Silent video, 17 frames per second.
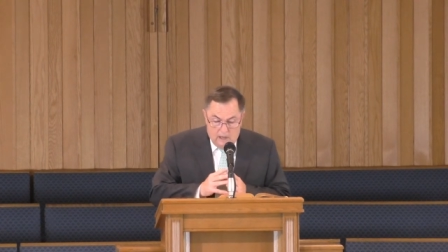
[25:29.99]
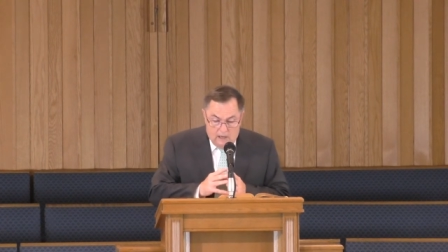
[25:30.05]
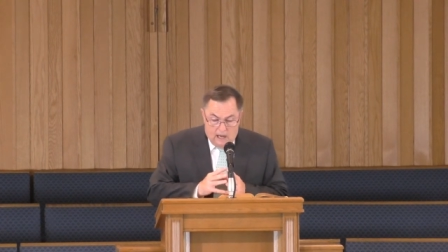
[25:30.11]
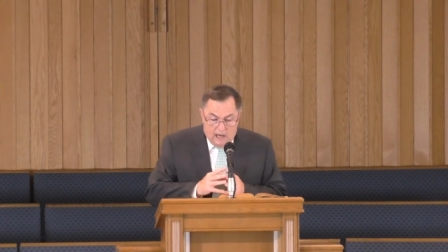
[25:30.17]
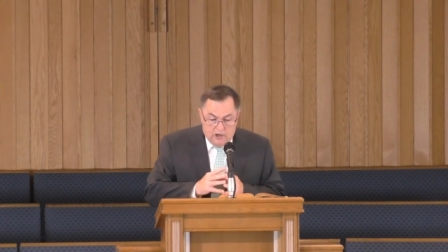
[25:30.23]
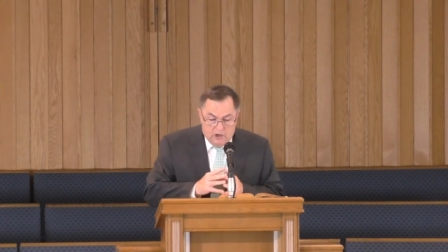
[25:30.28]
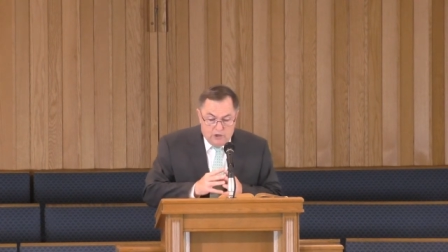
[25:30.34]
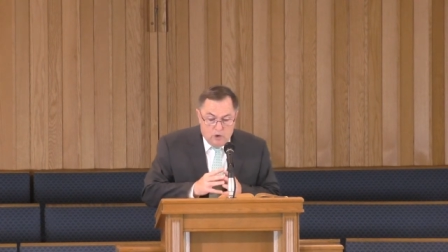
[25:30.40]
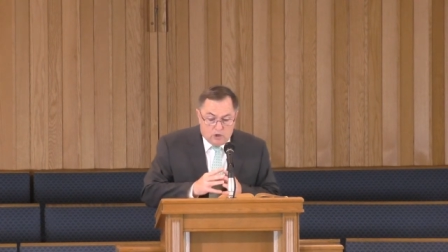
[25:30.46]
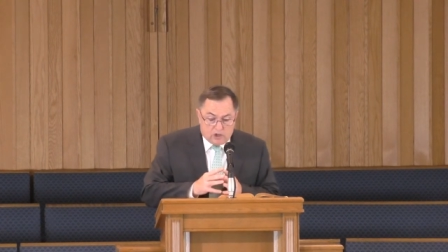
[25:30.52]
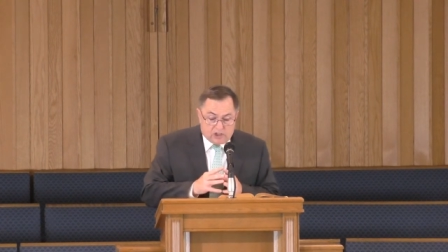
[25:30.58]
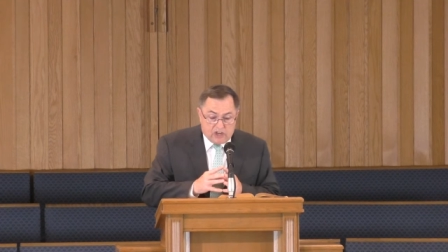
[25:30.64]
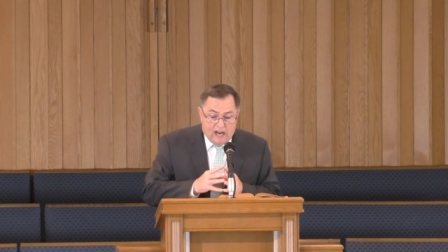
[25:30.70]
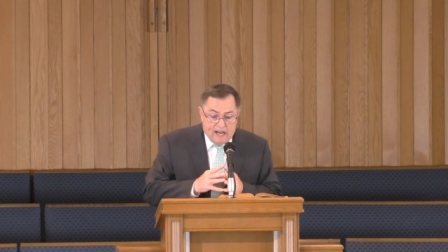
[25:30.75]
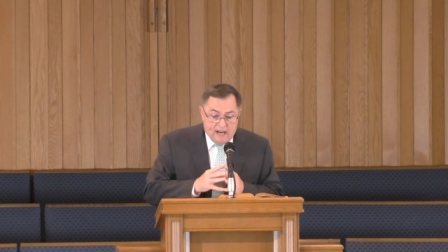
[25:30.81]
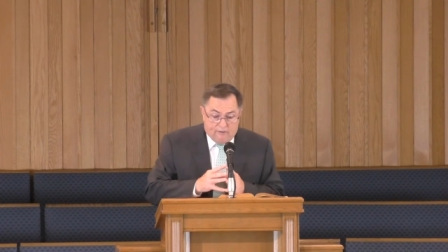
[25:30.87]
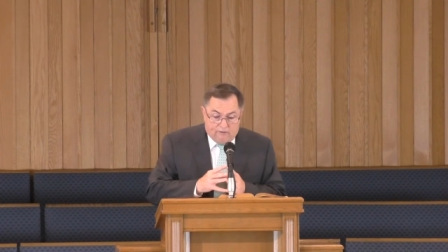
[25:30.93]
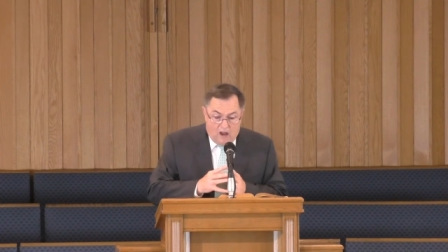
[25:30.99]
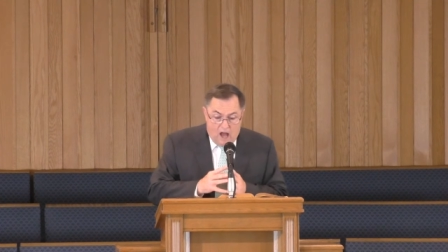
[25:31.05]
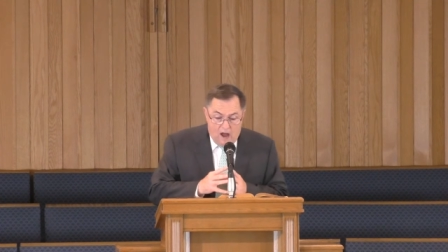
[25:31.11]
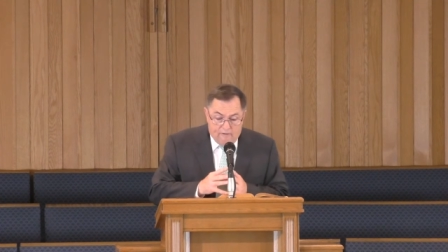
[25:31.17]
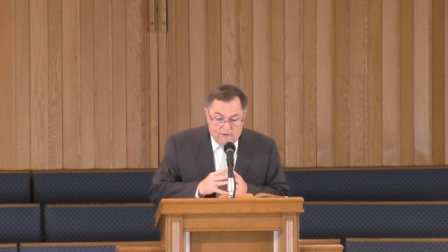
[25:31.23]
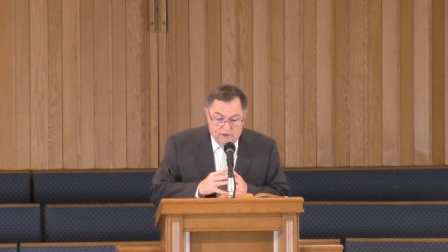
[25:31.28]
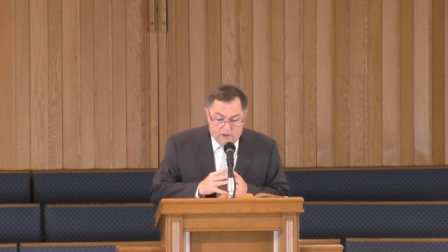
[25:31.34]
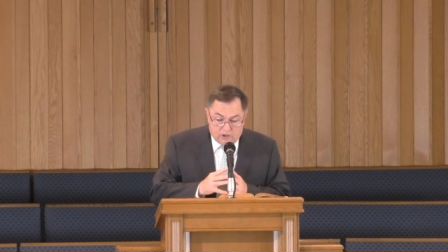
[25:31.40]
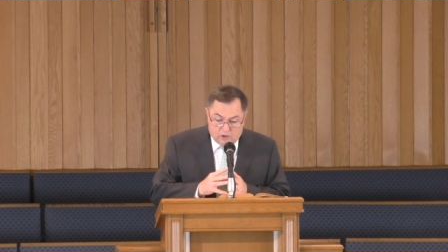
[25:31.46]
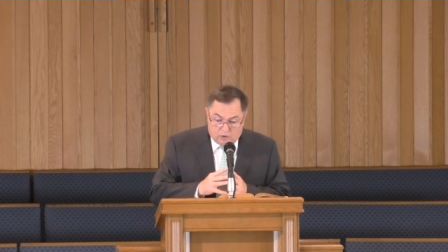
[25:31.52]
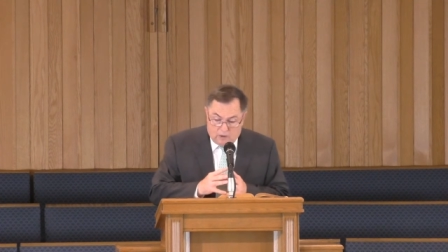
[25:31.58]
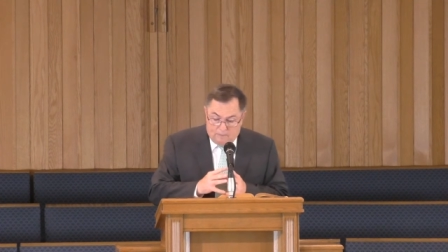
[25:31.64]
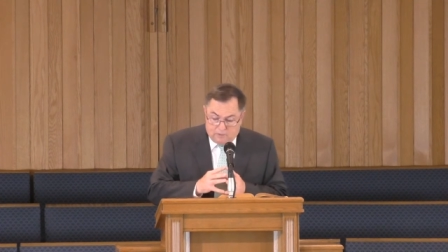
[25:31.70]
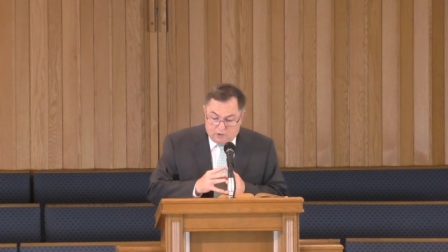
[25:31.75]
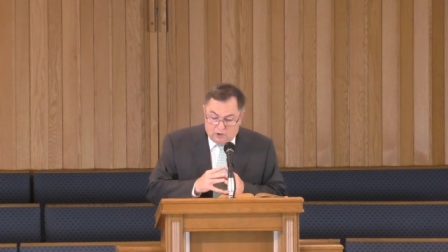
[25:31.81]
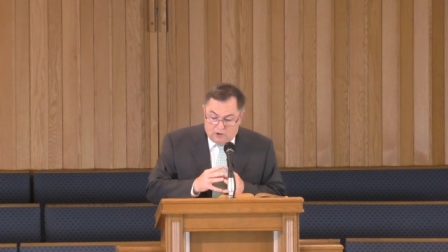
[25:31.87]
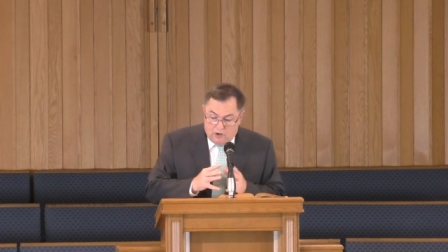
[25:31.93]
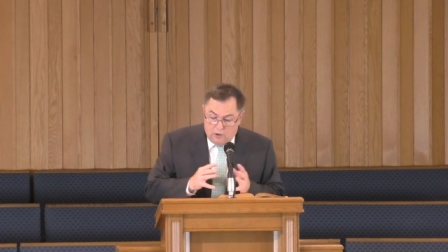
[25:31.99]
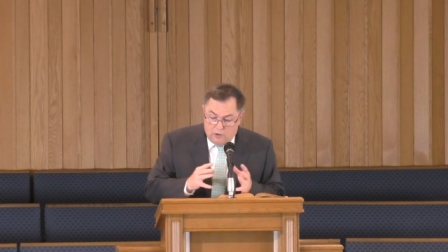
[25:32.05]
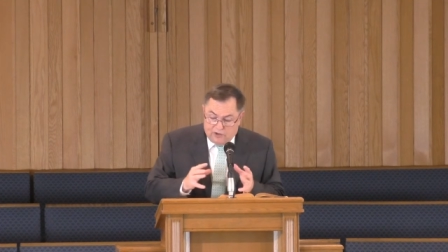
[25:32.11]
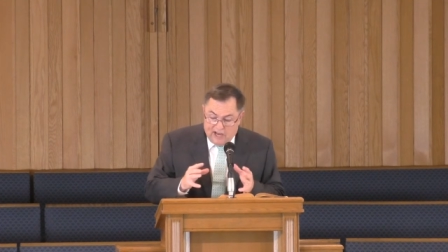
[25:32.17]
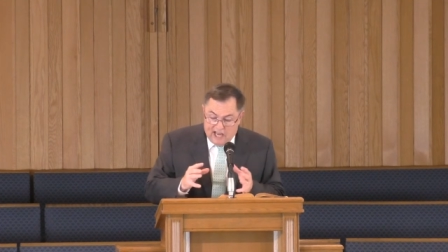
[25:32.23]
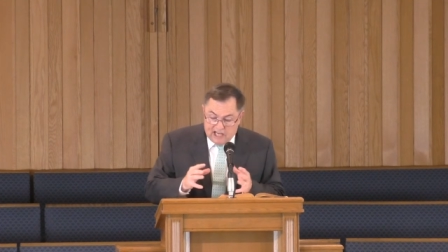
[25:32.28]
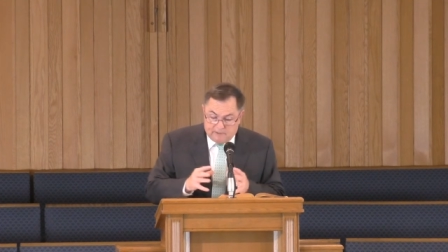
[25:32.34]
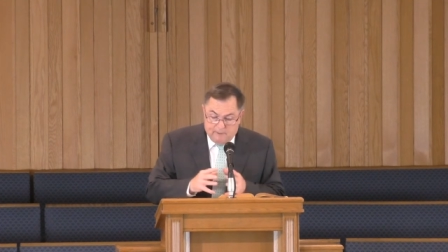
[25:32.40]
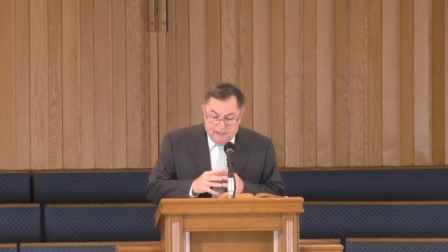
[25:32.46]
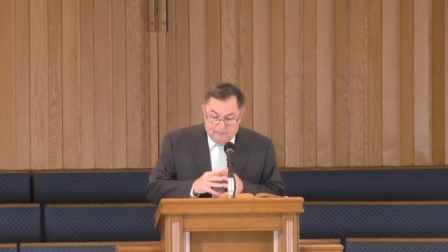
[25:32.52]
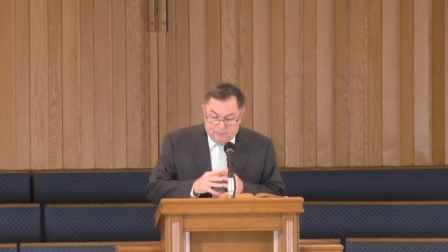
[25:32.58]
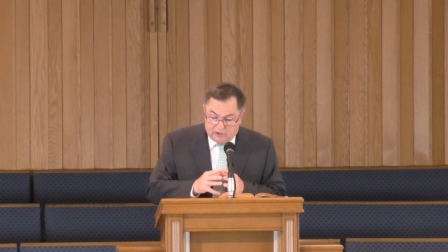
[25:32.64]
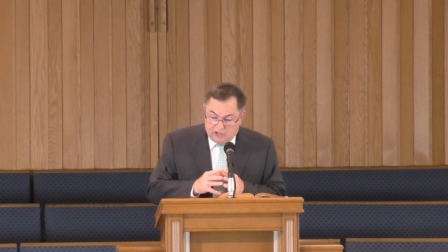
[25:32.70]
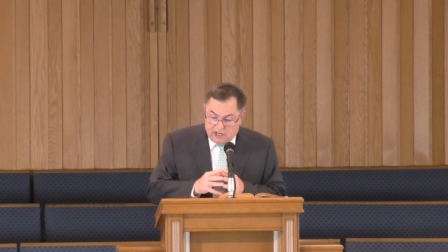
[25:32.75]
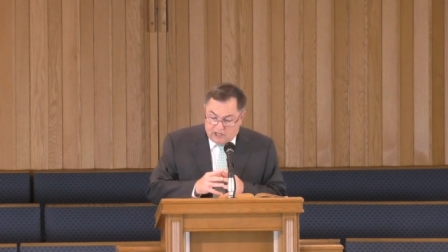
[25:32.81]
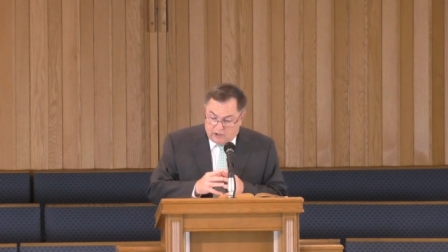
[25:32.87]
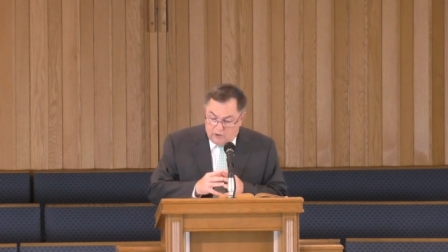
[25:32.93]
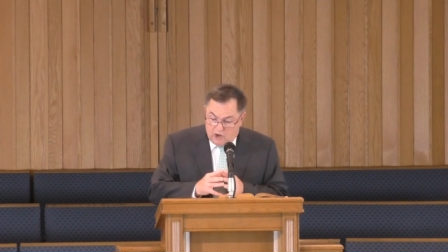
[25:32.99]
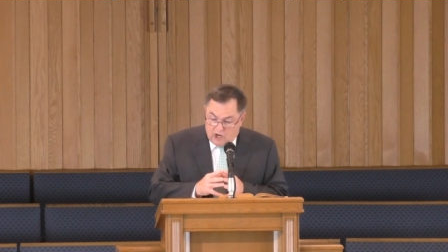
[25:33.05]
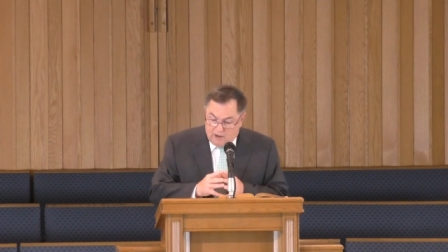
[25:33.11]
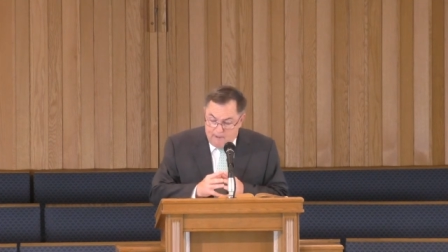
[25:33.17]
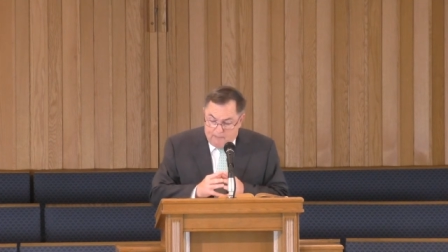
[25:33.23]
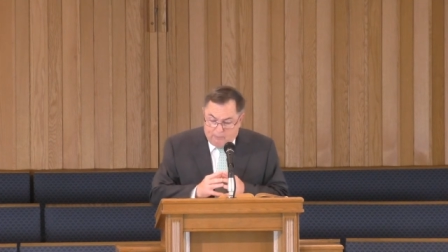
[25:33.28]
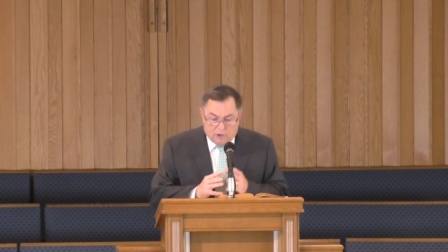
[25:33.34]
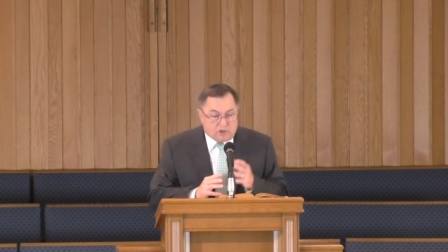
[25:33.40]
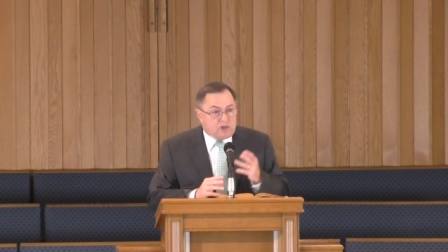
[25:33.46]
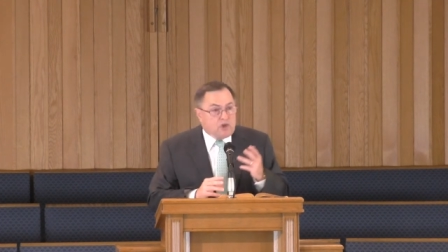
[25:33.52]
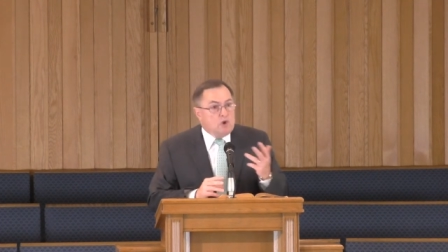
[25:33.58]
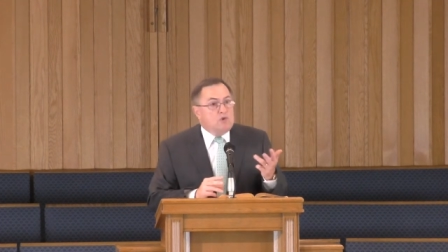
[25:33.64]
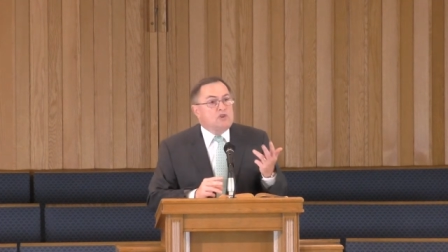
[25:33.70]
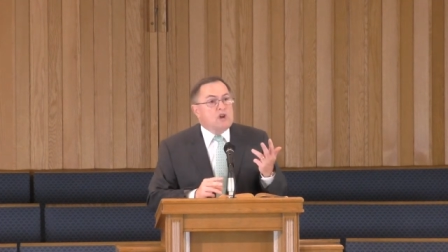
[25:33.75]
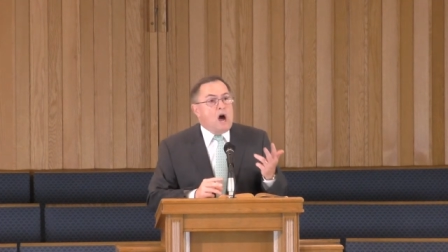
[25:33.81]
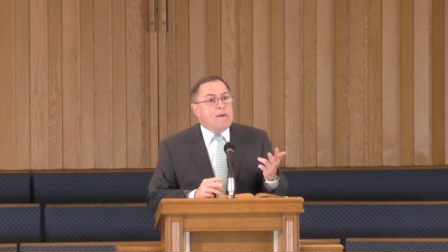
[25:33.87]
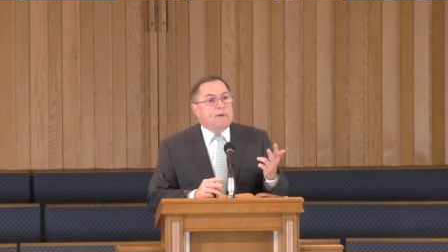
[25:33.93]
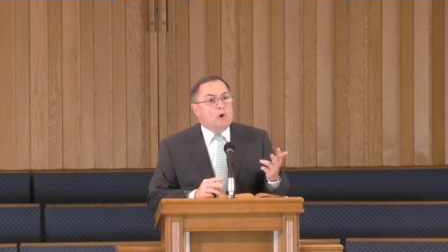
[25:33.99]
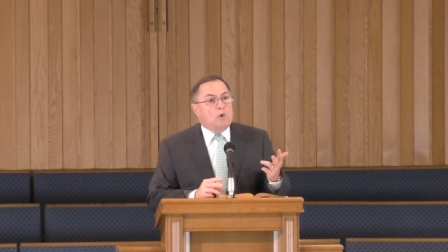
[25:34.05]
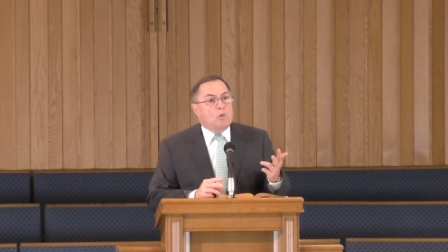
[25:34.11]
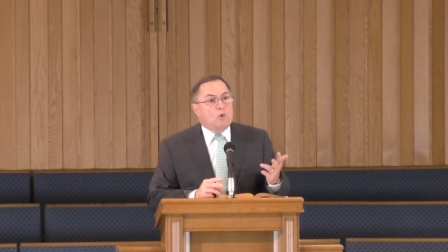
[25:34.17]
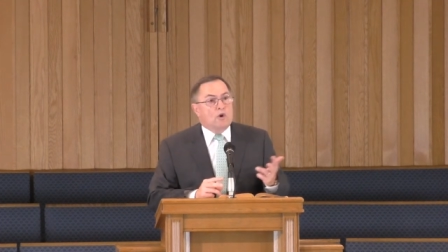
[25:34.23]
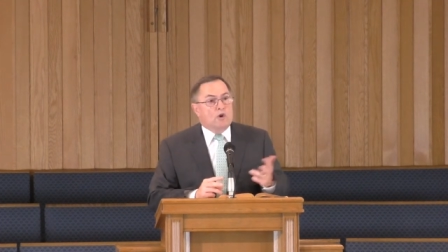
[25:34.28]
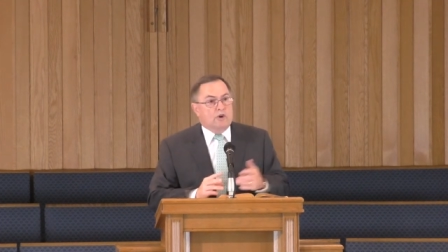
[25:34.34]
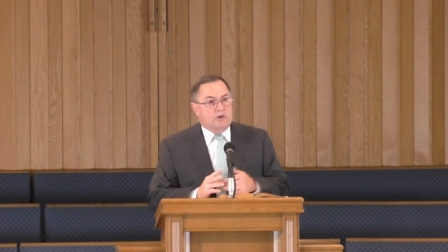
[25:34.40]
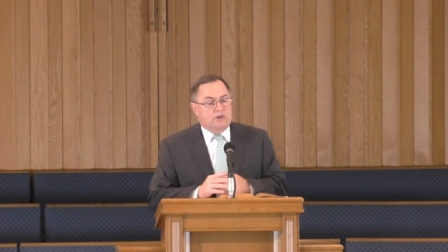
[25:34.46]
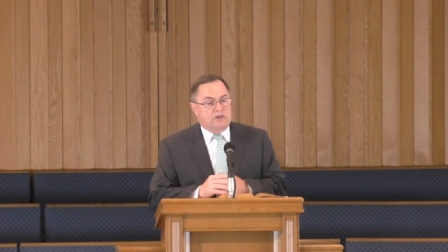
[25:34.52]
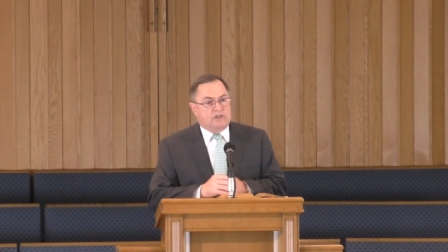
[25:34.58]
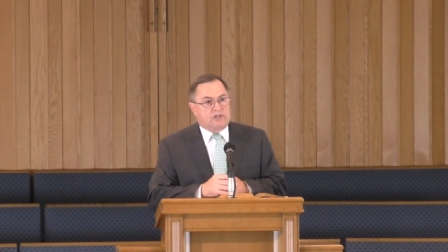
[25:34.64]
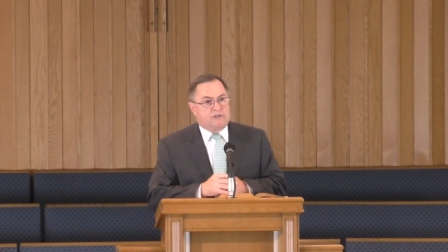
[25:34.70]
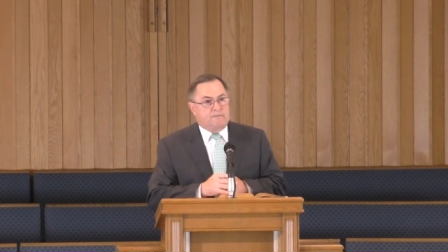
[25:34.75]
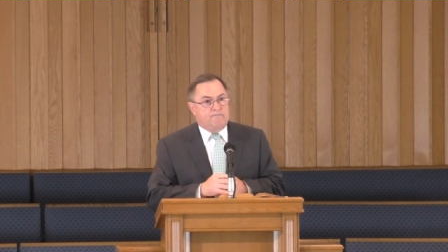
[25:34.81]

and you do a study of love in the scripture, the New Testament in particular, you come up with two dominant words.